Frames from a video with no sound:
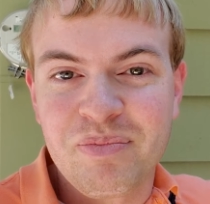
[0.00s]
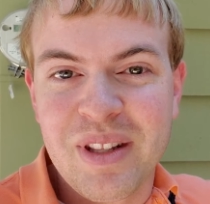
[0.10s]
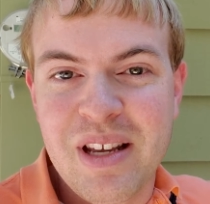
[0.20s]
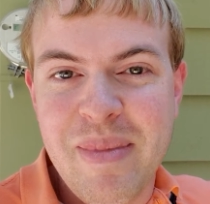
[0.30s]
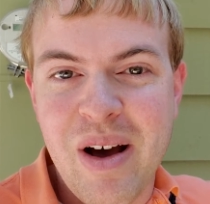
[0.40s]

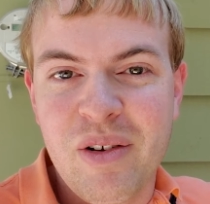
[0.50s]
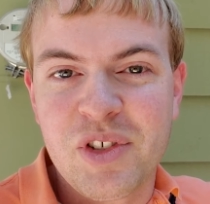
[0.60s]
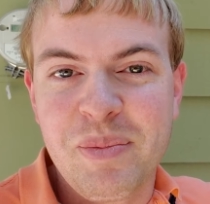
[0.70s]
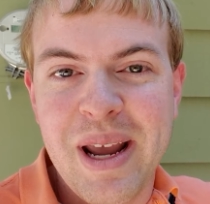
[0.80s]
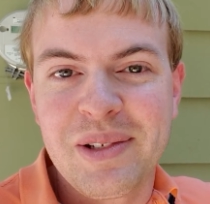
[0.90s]
the amount of
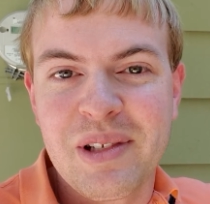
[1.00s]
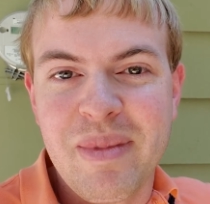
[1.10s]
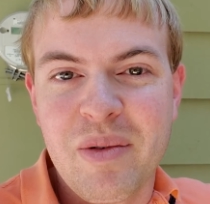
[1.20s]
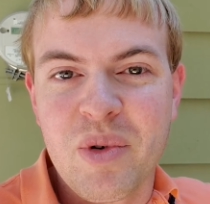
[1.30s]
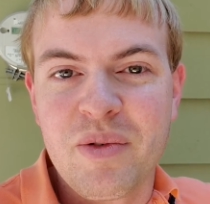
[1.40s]
space that
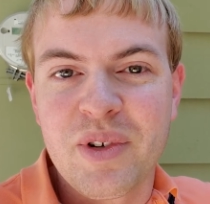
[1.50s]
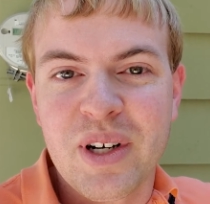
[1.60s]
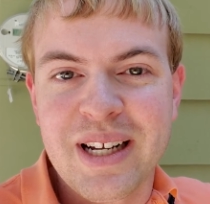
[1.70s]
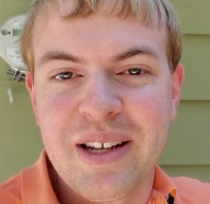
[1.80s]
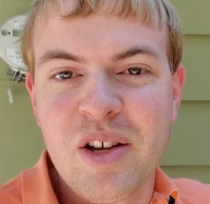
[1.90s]
my roof
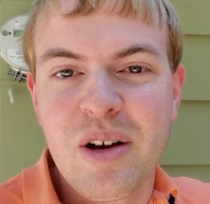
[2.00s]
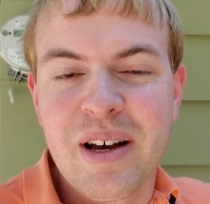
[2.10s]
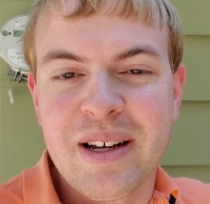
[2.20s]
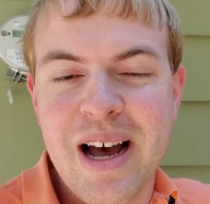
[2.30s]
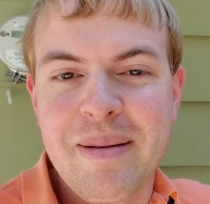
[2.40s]
could
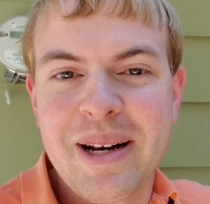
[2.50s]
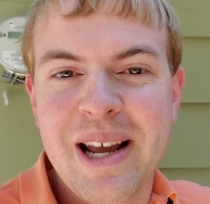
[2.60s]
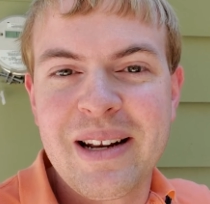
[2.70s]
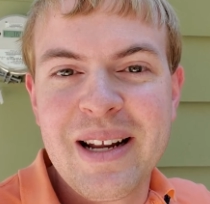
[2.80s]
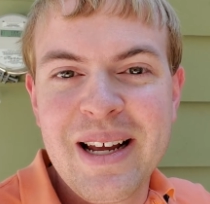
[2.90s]

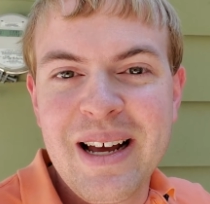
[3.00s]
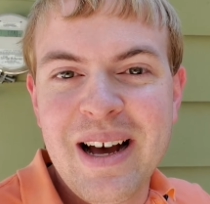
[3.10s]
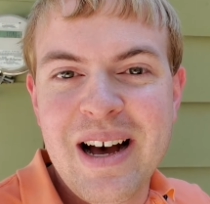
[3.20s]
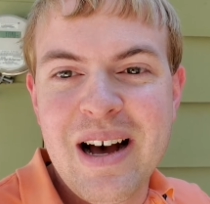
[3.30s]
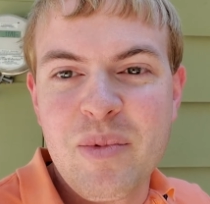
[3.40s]
accommodate,
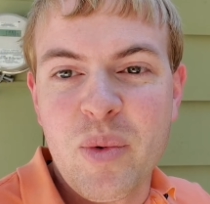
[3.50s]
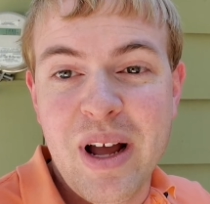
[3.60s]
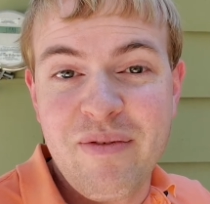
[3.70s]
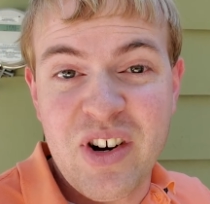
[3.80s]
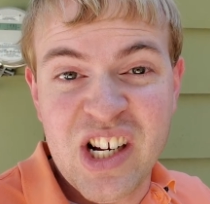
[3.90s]
or
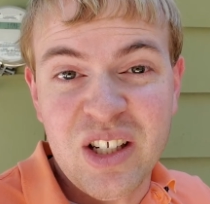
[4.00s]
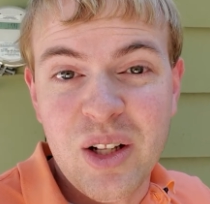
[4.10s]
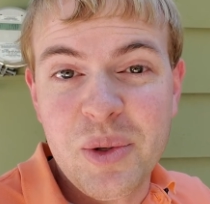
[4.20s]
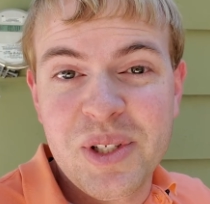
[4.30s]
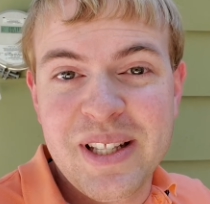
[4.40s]
got very
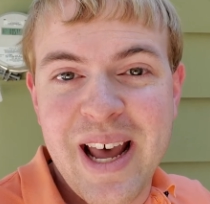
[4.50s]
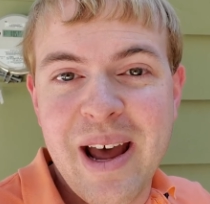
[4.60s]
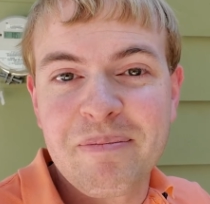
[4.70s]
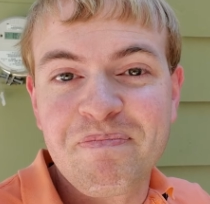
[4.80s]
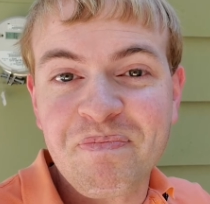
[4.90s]
close to
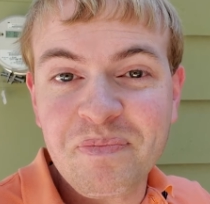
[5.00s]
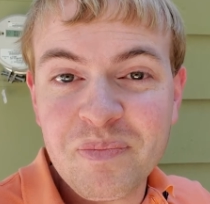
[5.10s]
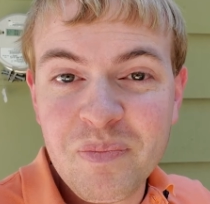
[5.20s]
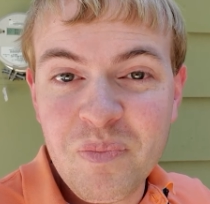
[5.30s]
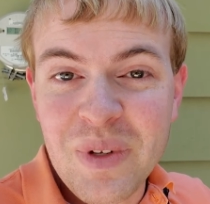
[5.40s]
that,
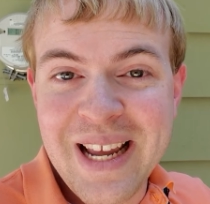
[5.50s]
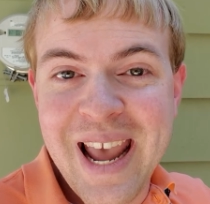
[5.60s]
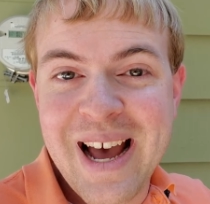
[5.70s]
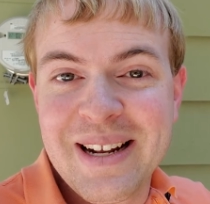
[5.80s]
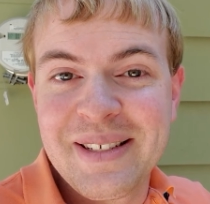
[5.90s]

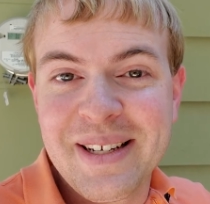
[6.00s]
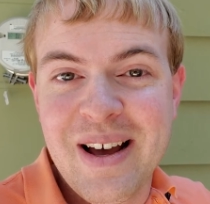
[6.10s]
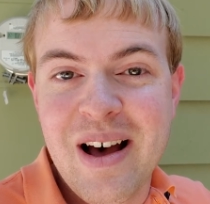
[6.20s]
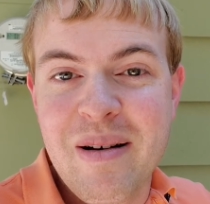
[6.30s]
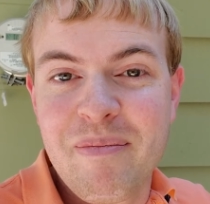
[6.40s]

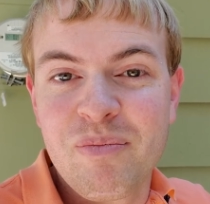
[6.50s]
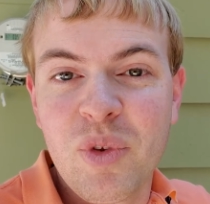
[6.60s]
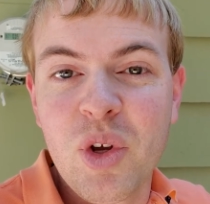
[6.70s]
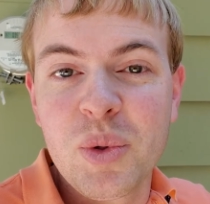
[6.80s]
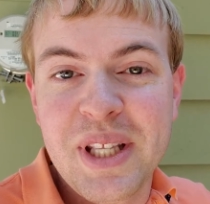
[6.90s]
and
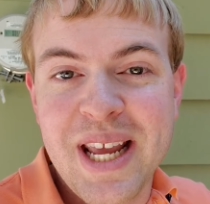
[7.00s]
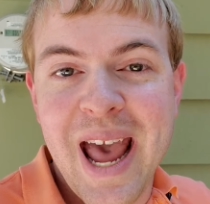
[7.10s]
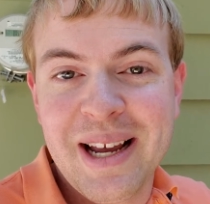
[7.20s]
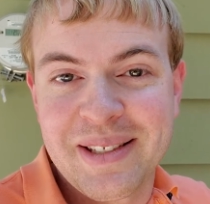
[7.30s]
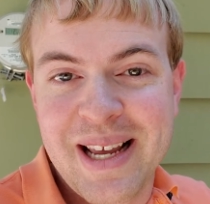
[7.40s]
use the
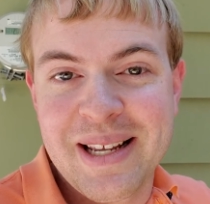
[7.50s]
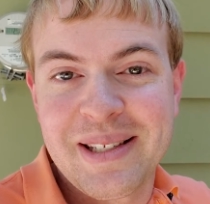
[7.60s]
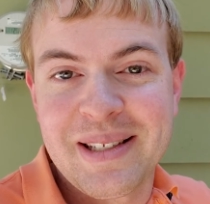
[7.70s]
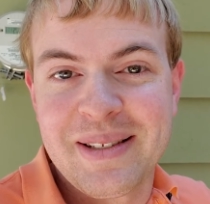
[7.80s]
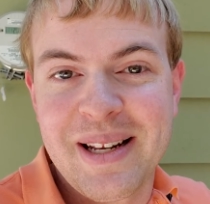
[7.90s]

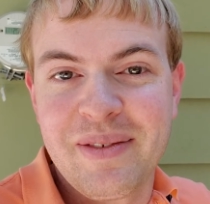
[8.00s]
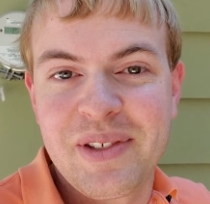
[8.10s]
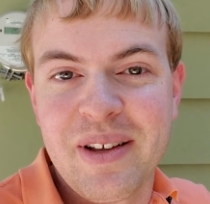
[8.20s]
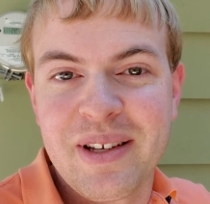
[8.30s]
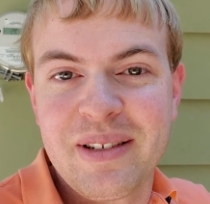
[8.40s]
excess, instead of
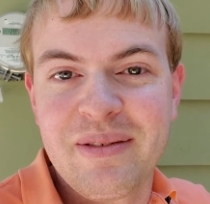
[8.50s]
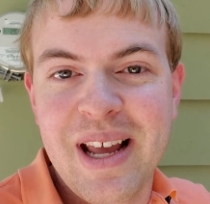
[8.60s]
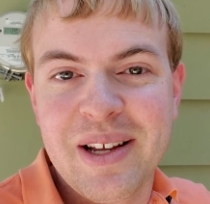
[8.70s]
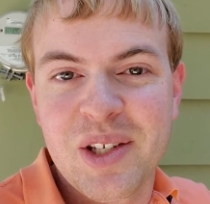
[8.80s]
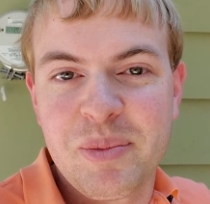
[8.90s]
selling the
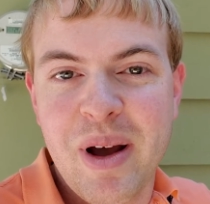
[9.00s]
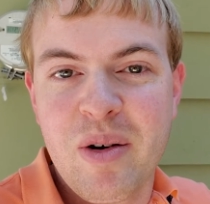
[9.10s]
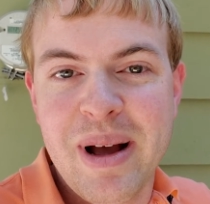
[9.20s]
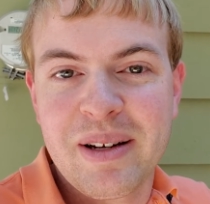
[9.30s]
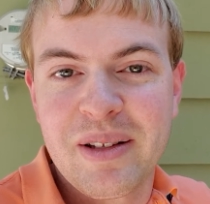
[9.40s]
excess power
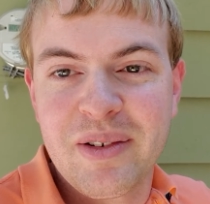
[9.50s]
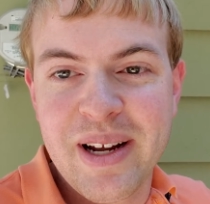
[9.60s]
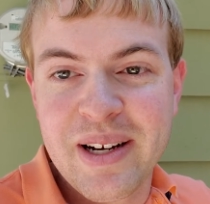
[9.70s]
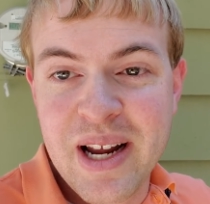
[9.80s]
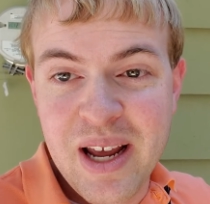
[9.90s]
back to the
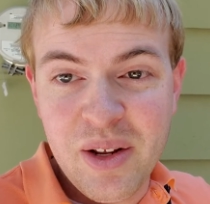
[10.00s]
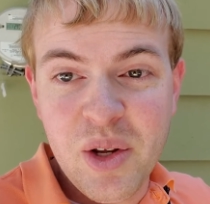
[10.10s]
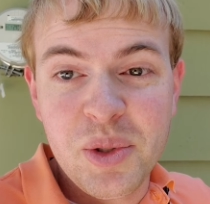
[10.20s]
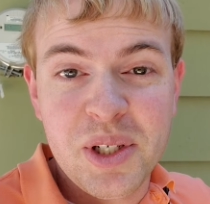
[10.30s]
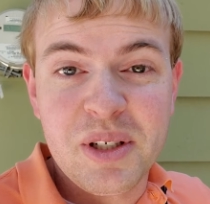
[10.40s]
grid,
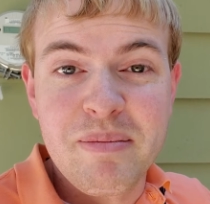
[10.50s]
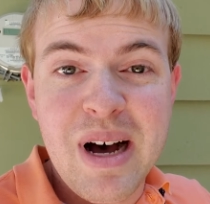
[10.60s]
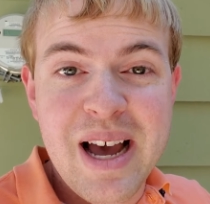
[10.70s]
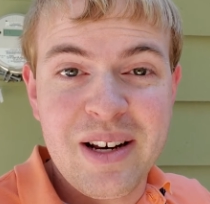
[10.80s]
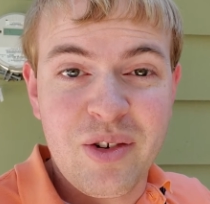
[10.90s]
used it to mine